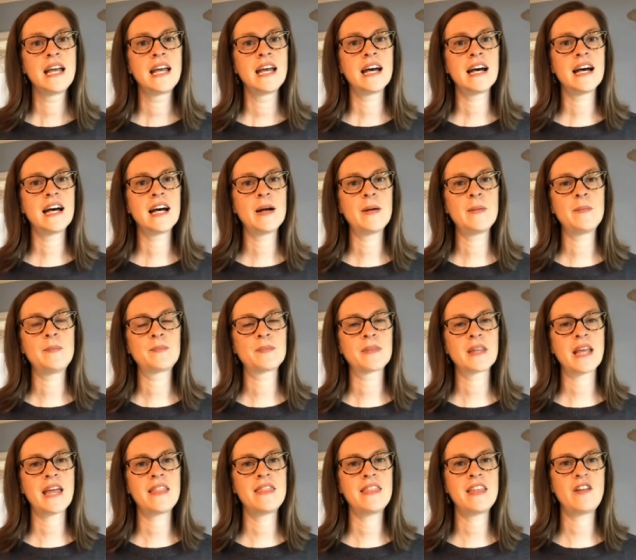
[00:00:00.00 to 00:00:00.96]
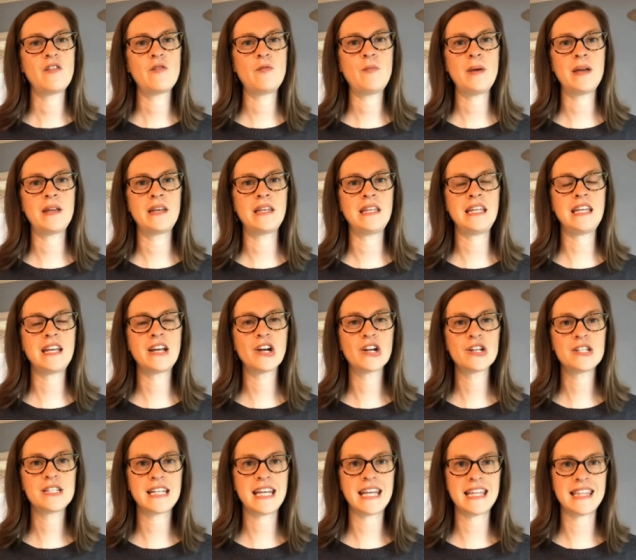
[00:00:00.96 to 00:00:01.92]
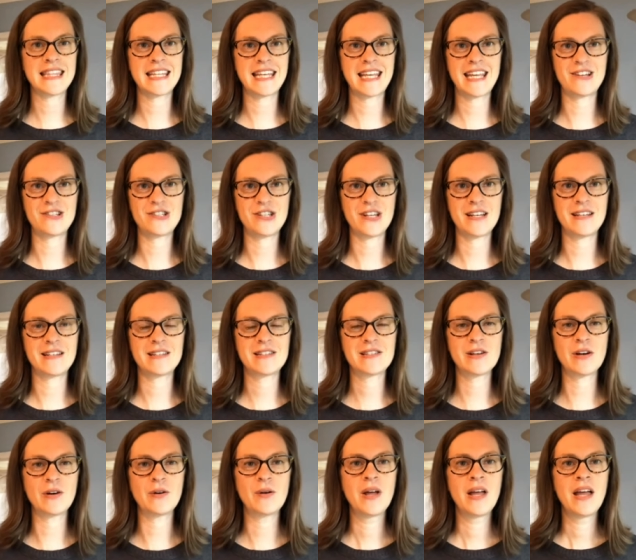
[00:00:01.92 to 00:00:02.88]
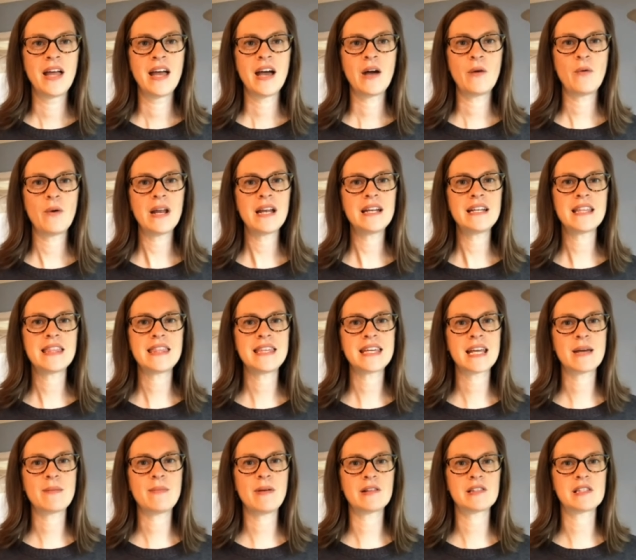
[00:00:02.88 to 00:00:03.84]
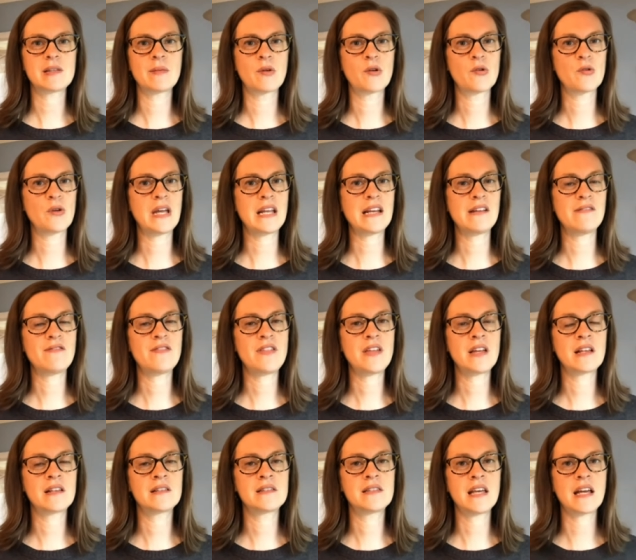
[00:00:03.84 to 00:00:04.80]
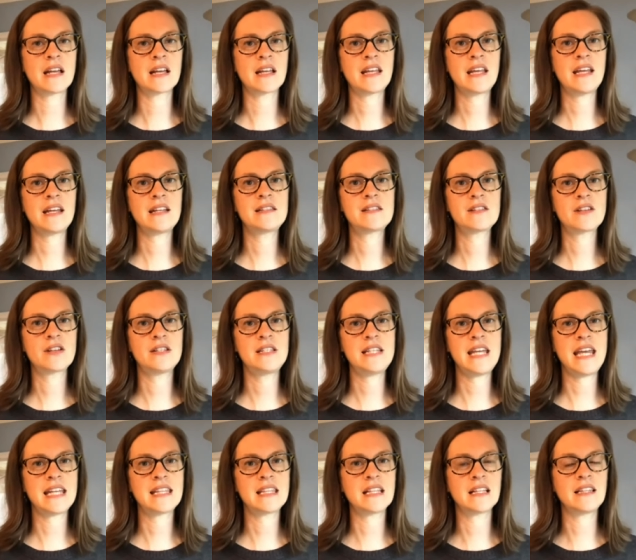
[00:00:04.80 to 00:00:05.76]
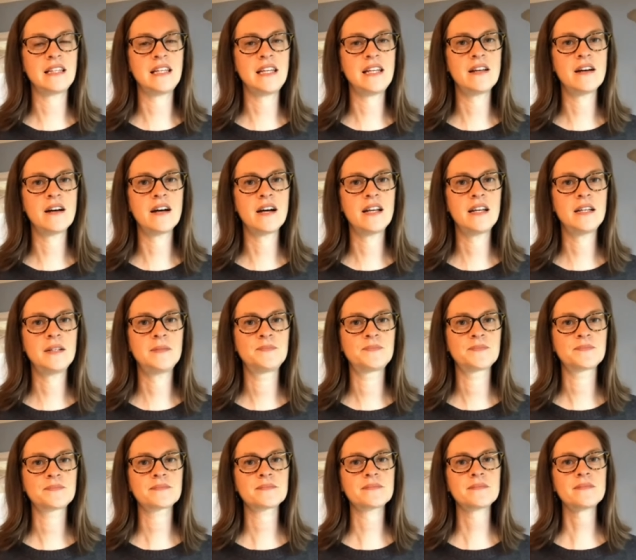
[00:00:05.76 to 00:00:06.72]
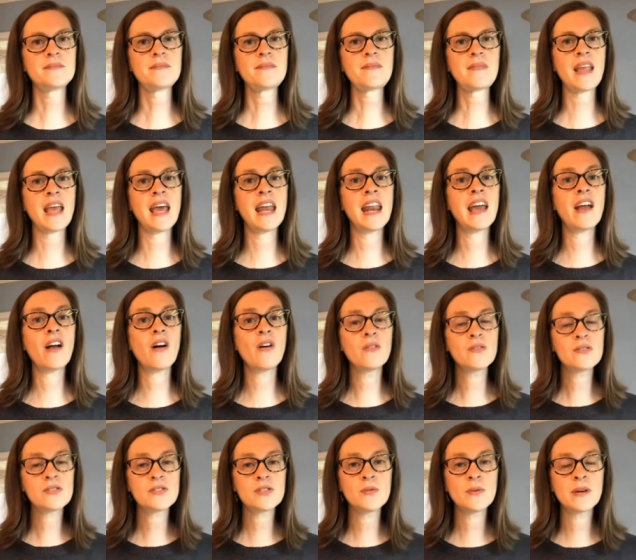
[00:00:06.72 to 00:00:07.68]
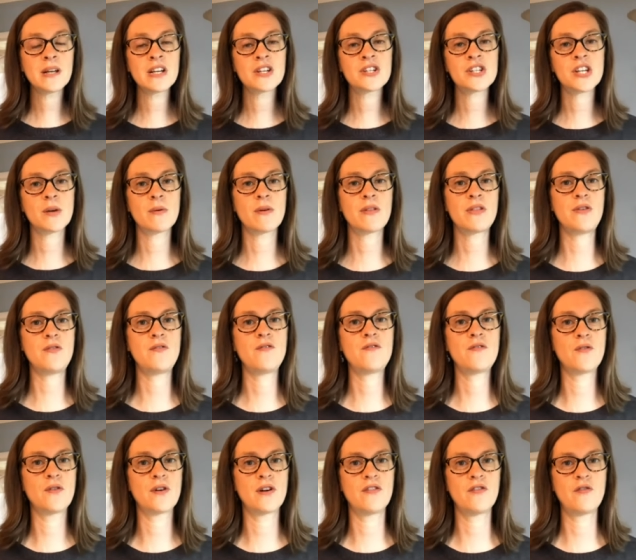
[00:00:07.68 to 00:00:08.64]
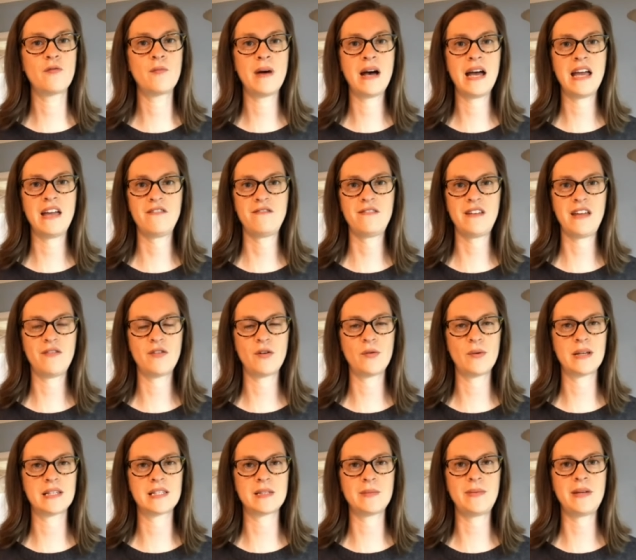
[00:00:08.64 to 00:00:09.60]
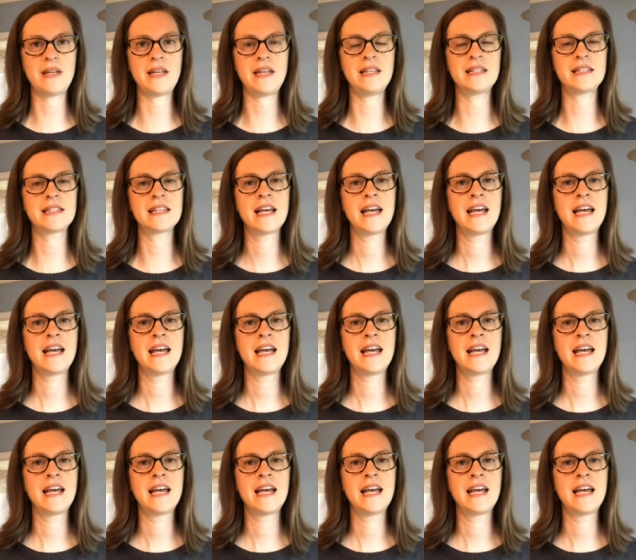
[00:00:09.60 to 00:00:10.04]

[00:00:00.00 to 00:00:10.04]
um, and they've been eager to get in the kitchen. So I wanted to think about some creative things that kids could take the lead on and I also want to share with you four of my favorite recipes